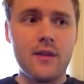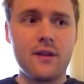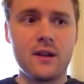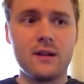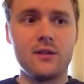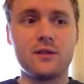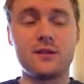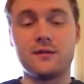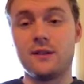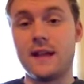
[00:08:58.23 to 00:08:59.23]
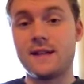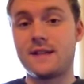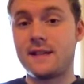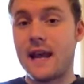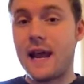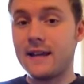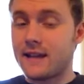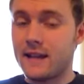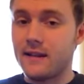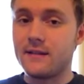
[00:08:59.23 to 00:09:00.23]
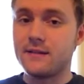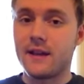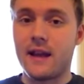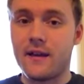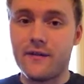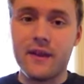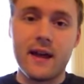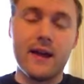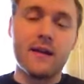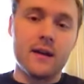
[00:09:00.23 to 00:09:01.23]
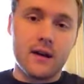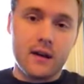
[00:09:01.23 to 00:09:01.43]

thought it looked less tacky to have that.